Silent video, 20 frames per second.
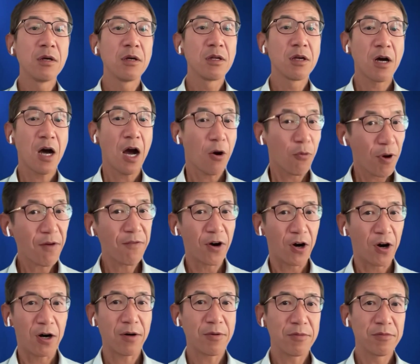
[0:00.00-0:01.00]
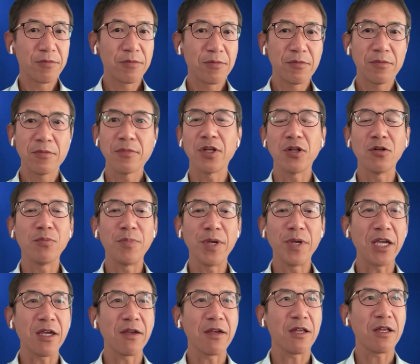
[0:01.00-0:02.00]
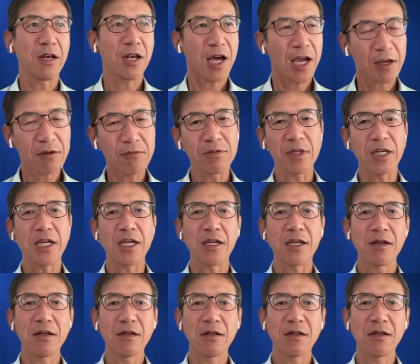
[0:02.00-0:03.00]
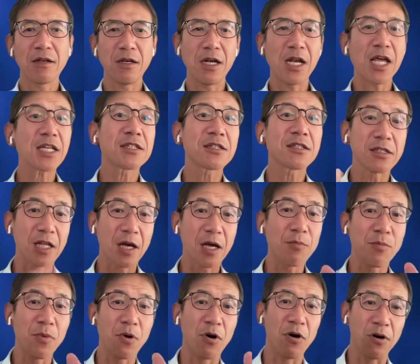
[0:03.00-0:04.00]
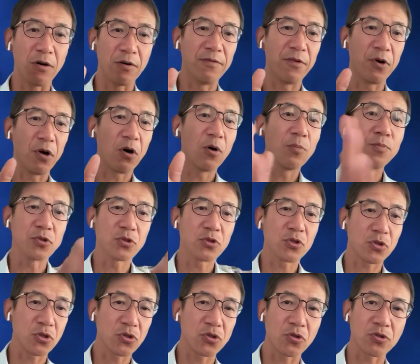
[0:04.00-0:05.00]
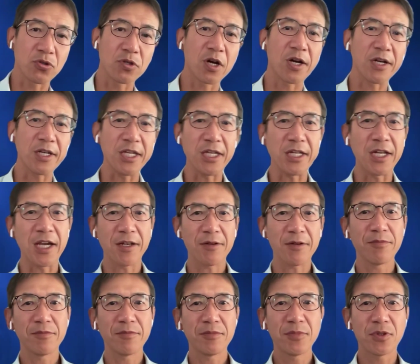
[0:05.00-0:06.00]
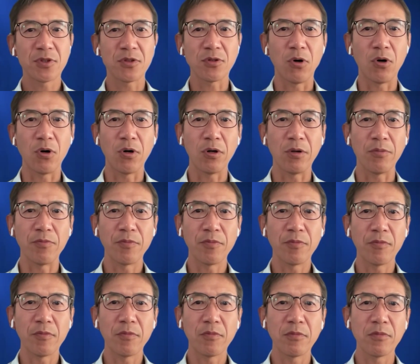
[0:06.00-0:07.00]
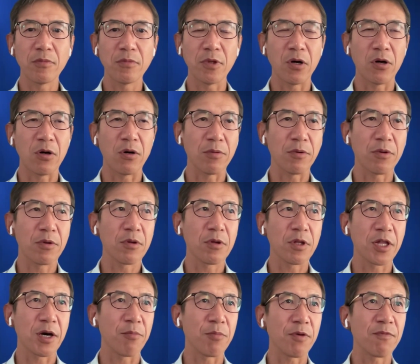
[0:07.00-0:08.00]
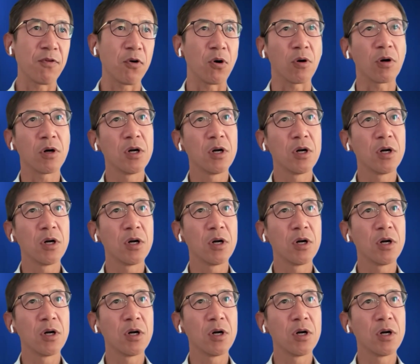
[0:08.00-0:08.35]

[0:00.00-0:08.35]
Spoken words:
However, it'll be likely less number of open surgeons are needed, so no, than before.